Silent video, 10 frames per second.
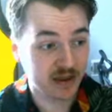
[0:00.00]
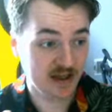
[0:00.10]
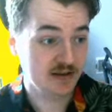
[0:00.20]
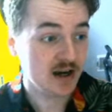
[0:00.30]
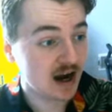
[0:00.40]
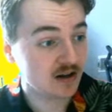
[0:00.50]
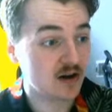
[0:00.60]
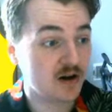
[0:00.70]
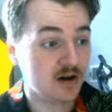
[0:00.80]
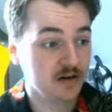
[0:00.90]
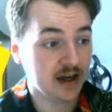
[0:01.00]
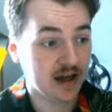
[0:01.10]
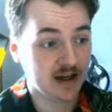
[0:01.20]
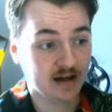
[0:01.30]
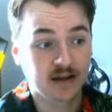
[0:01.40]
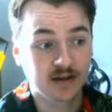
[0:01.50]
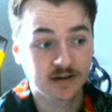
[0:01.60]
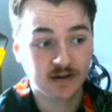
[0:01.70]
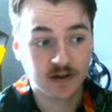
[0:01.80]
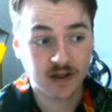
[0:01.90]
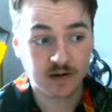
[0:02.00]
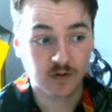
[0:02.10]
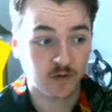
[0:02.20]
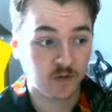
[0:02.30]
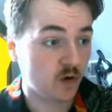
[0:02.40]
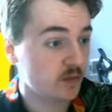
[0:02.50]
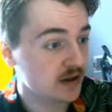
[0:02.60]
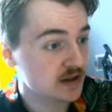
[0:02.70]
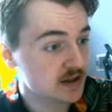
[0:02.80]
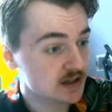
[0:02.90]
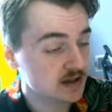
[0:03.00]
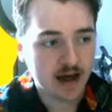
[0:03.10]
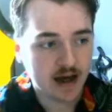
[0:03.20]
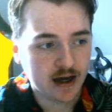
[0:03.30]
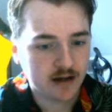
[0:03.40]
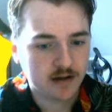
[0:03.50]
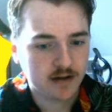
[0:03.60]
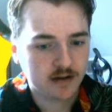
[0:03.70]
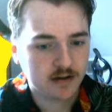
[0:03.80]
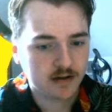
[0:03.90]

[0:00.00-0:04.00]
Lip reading: the dialogue and the performance and